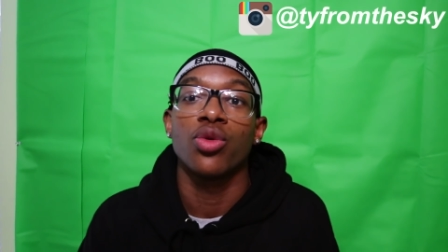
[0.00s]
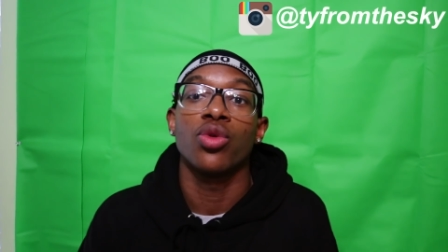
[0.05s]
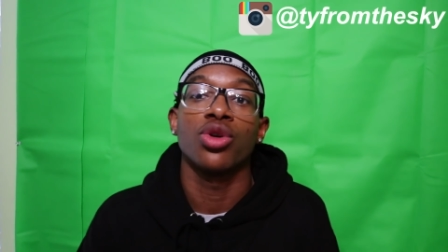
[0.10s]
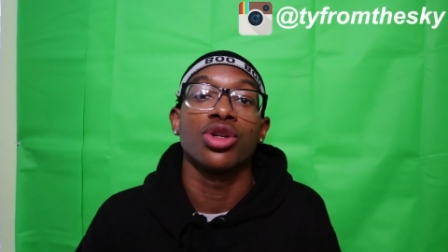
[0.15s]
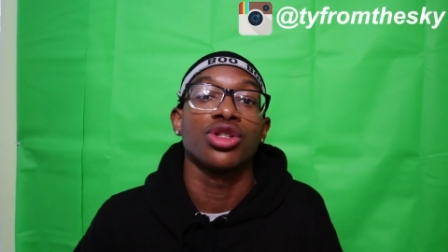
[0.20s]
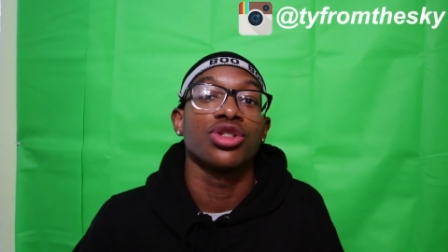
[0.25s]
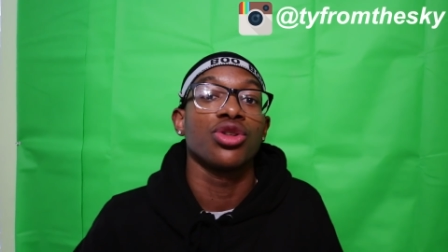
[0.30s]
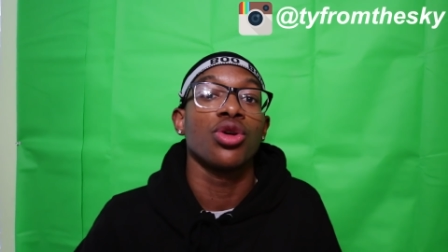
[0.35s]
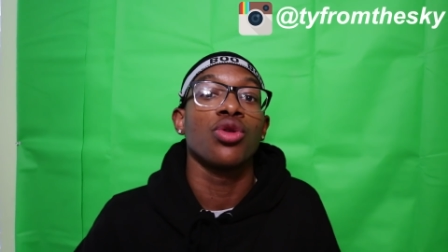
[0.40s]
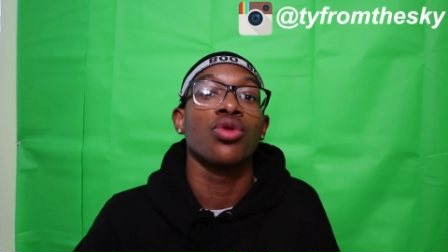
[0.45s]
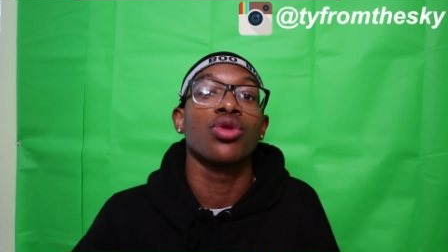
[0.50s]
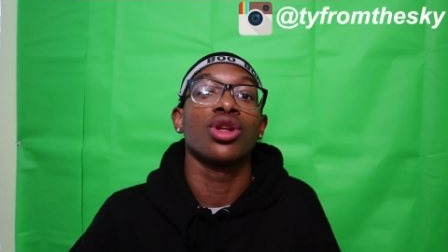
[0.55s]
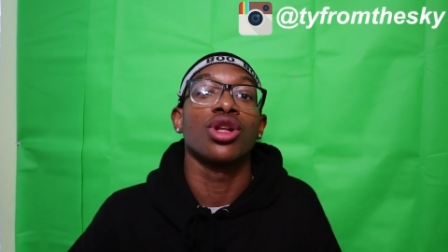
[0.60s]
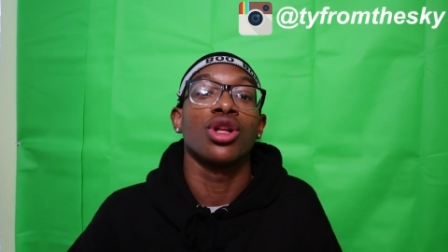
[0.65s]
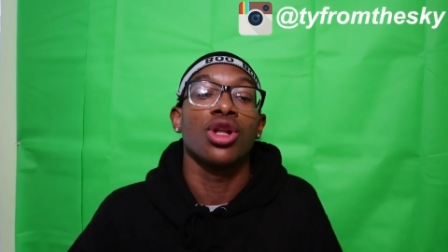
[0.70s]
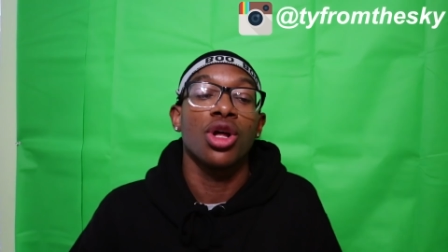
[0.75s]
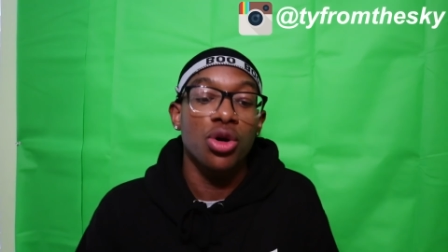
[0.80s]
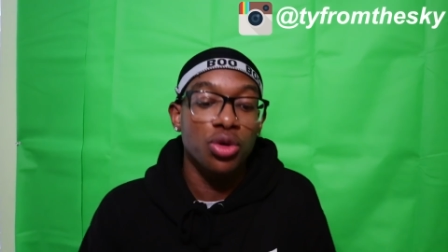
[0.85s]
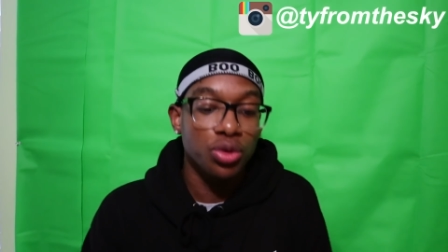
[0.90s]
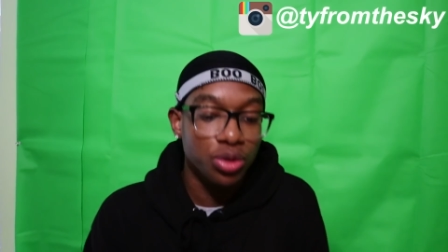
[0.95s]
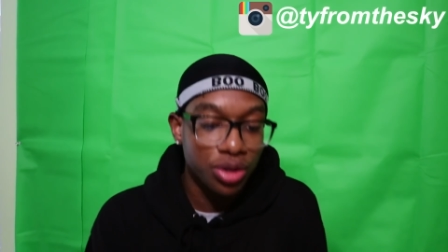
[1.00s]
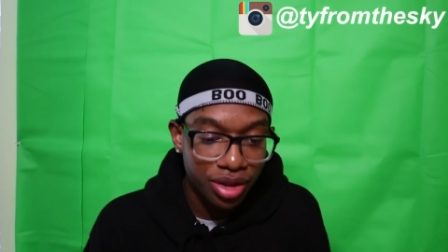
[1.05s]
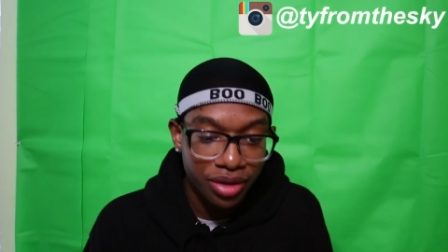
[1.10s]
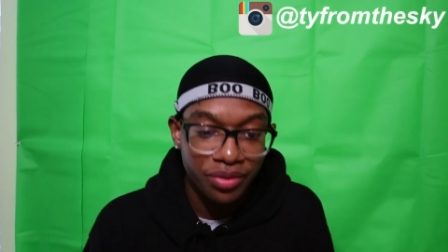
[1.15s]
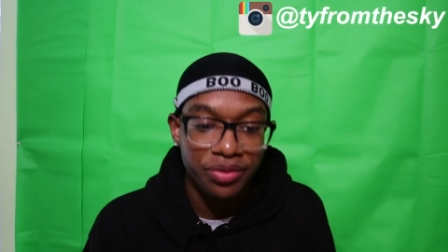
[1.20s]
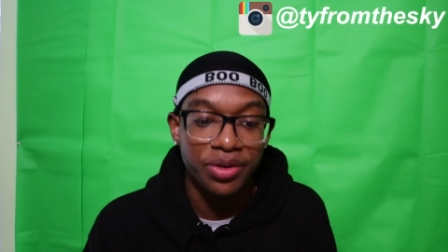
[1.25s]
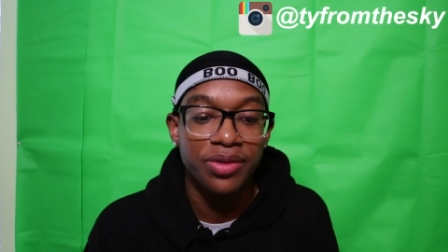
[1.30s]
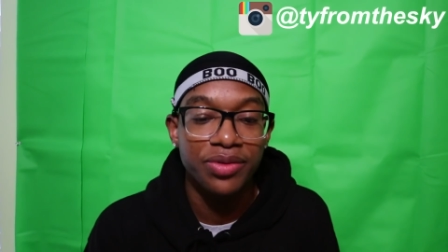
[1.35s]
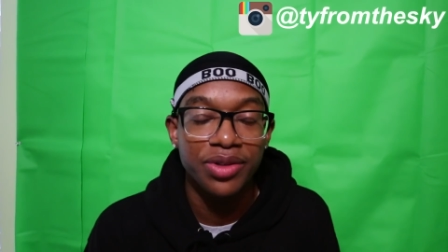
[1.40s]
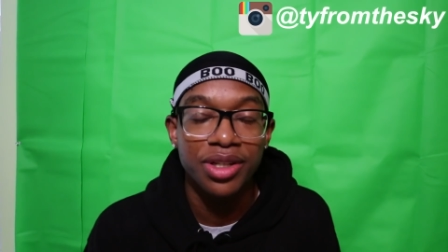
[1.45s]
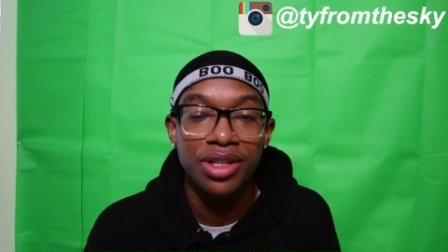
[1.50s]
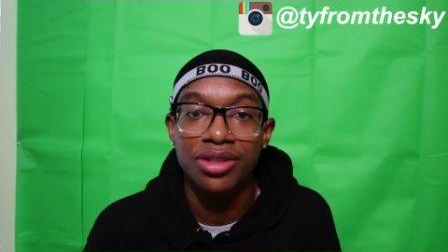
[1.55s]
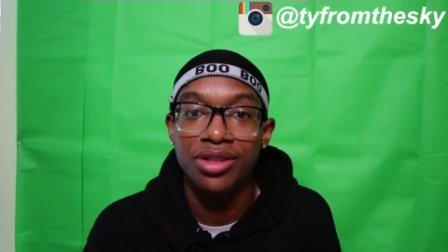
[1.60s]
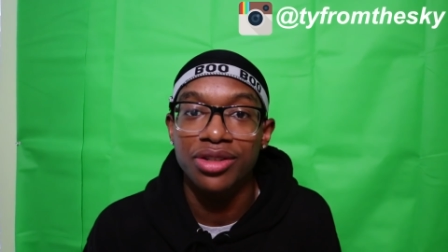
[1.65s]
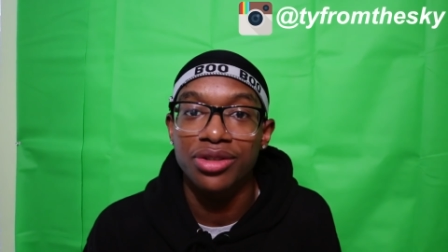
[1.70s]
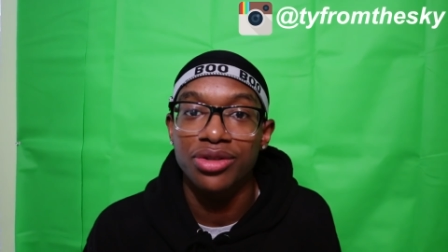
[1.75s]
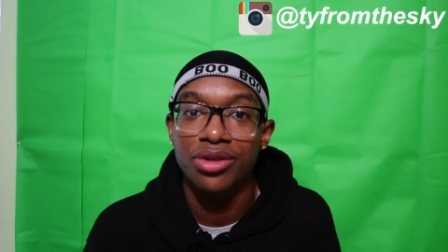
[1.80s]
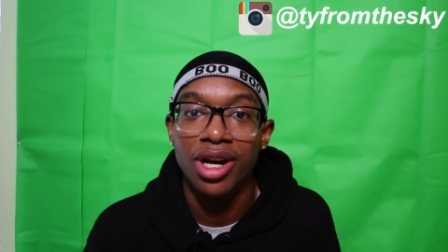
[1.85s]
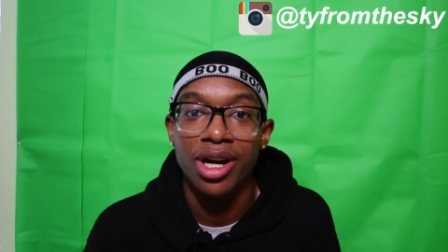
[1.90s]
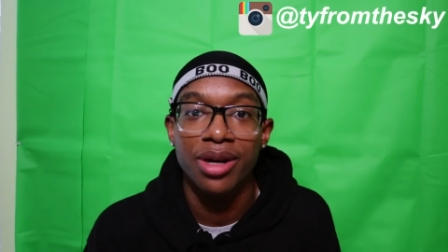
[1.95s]
We're so close to fifty
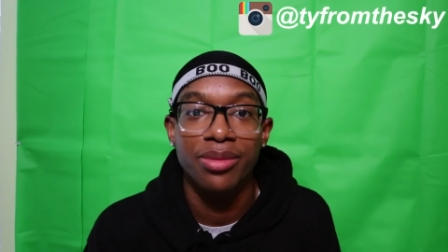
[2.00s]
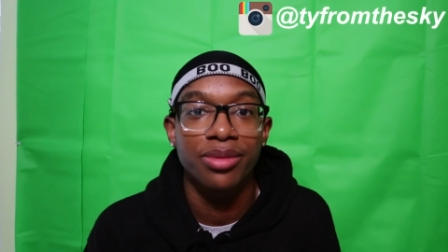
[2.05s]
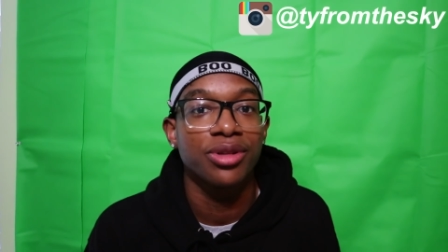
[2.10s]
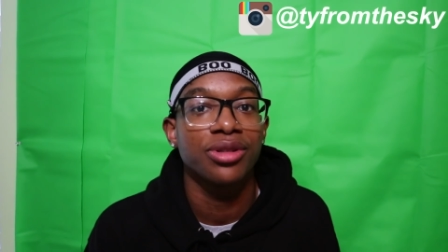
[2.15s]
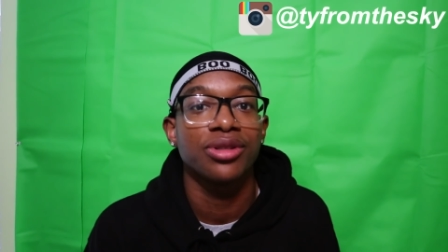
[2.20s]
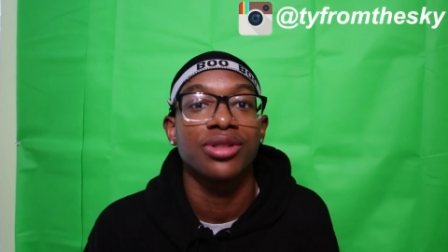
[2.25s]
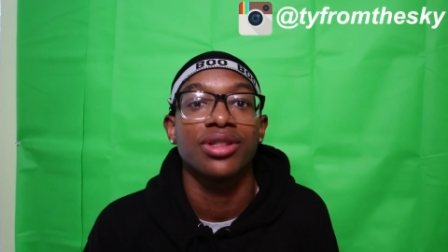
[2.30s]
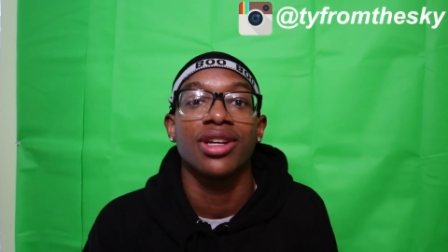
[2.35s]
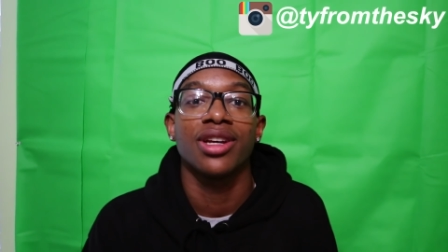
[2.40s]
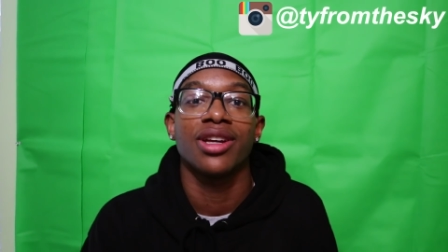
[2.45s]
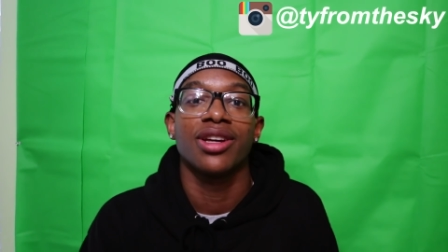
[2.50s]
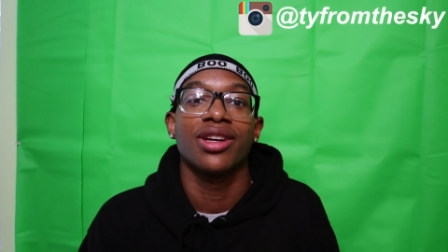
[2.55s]
subscribers